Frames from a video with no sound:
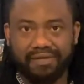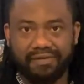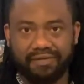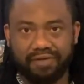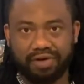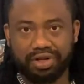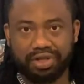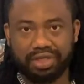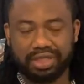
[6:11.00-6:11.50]

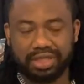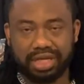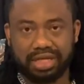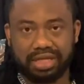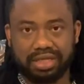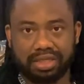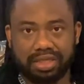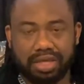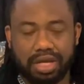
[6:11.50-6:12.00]
for
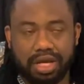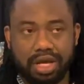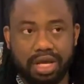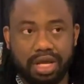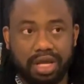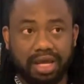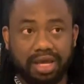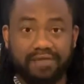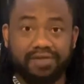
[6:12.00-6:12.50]
instance.
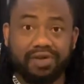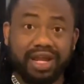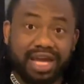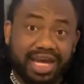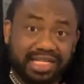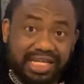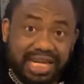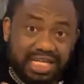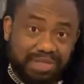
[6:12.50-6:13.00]
Even
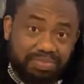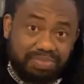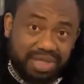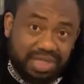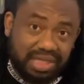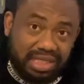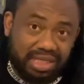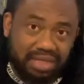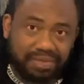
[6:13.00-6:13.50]

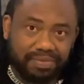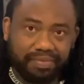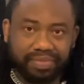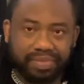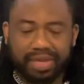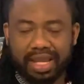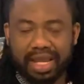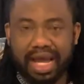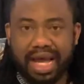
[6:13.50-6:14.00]
HSBC
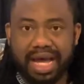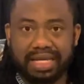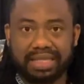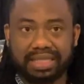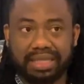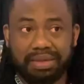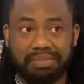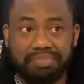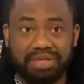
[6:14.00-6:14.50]
has
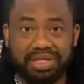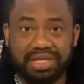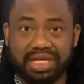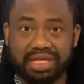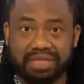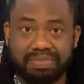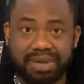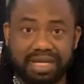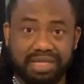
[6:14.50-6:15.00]
a
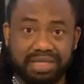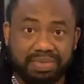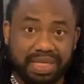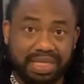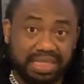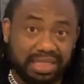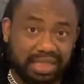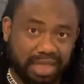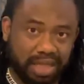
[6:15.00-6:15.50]
business management
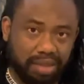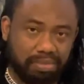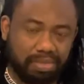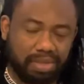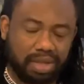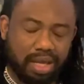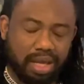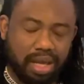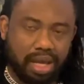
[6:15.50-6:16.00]

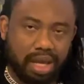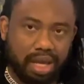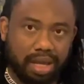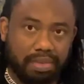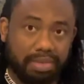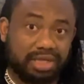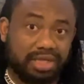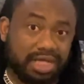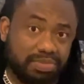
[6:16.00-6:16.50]
scheme um,
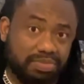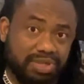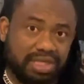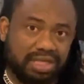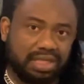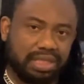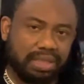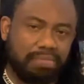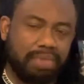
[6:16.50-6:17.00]
HSBC
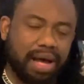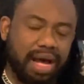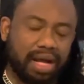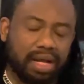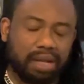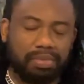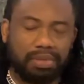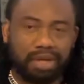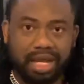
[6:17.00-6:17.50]
is a bank,
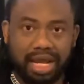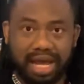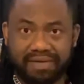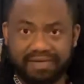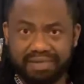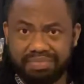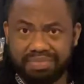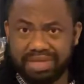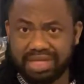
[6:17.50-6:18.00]
but they have
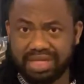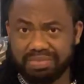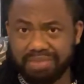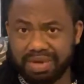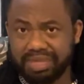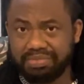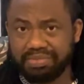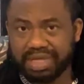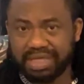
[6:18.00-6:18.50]
a business
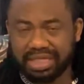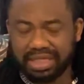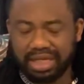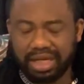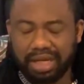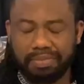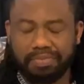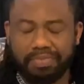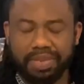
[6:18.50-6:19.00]
management
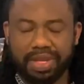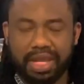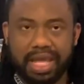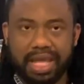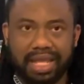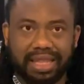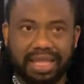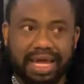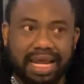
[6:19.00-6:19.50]
scheme
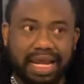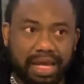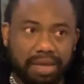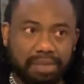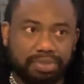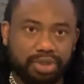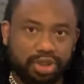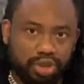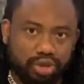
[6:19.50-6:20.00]
that
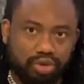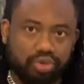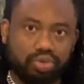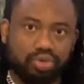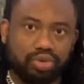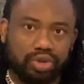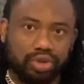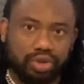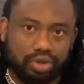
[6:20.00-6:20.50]
helps
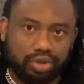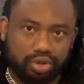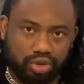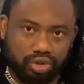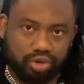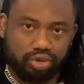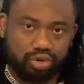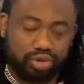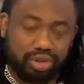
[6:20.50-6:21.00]
you
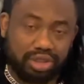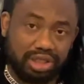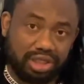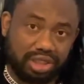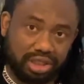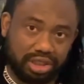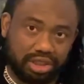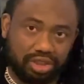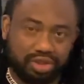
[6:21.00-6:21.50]
to do
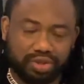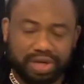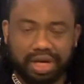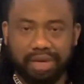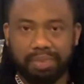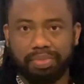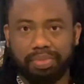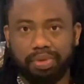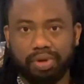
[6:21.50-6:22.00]
this
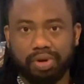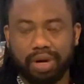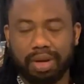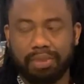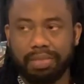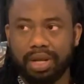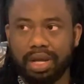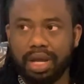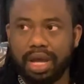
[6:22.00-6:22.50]
training program.
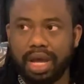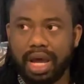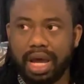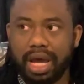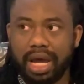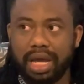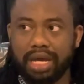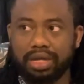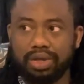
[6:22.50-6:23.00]

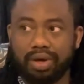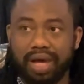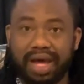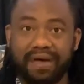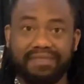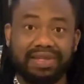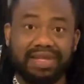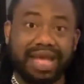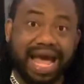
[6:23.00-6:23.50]
Uh, you
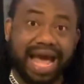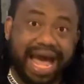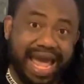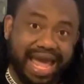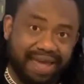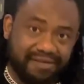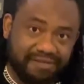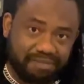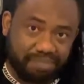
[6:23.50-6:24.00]
have the
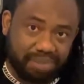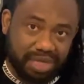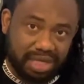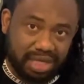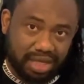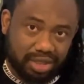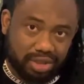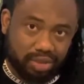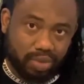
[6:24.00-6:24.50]

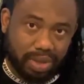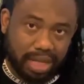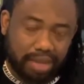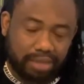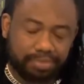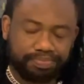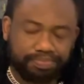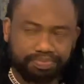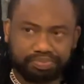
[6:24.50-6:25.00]
IFP as
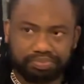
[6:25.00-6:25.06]
well.